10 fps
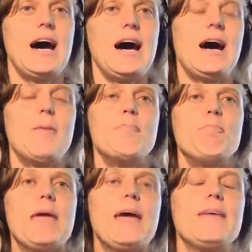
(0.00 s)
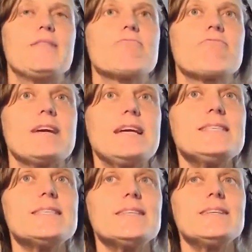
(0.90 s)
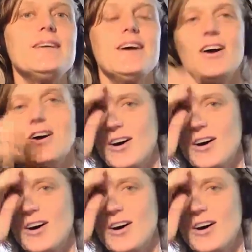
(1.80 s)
And the reason